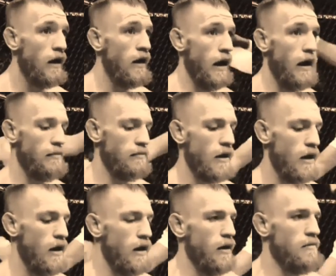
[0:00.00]
I don't know
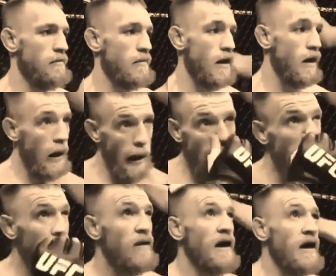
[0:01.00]
him
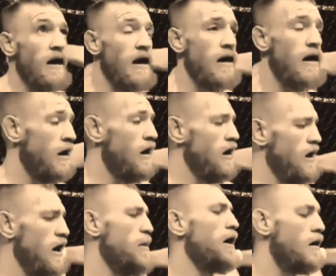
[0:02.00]
personally like that.
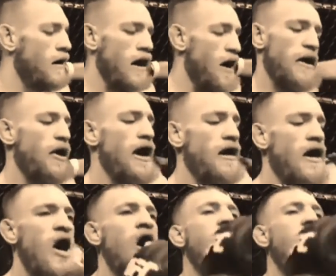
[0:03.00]
He's always been great to me.